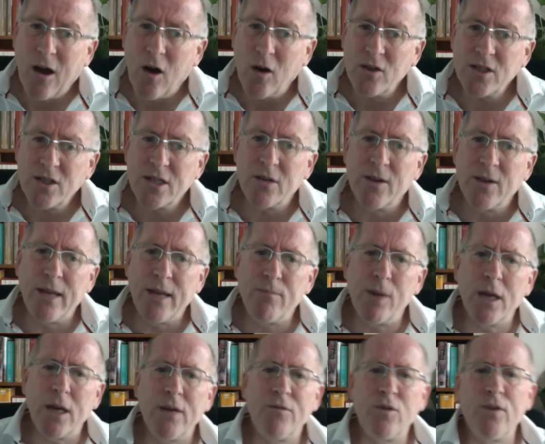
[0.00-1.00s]
Also, he
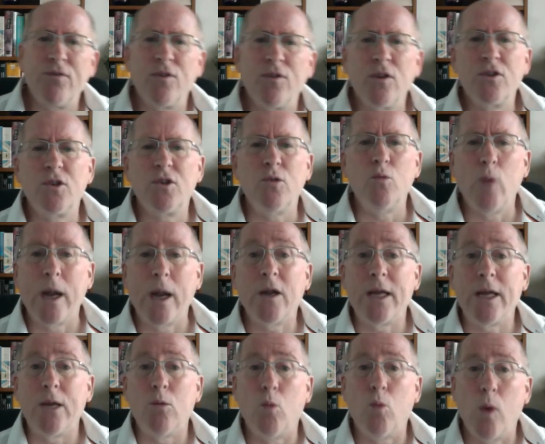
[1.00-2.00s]
might have referred to where
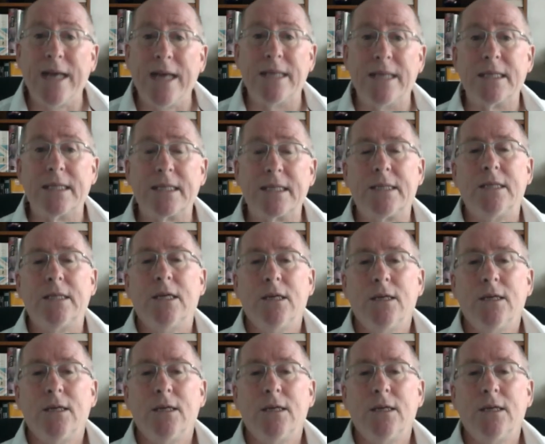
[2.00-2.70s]
he was